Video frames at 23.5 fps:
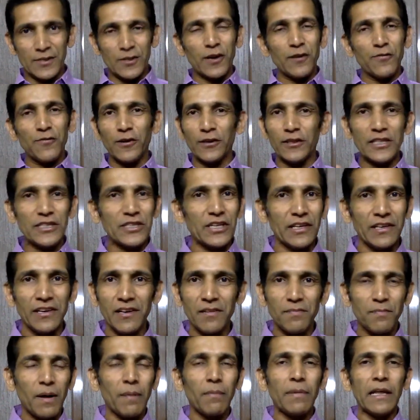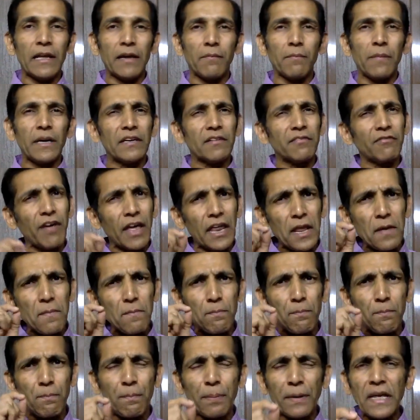not for the general public, but
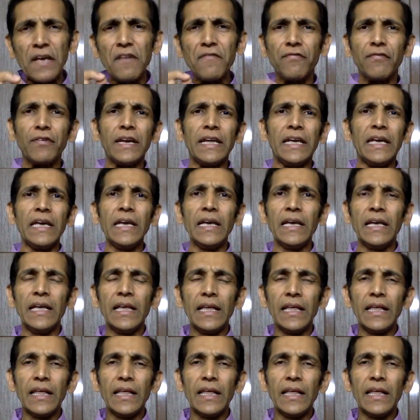very briefly,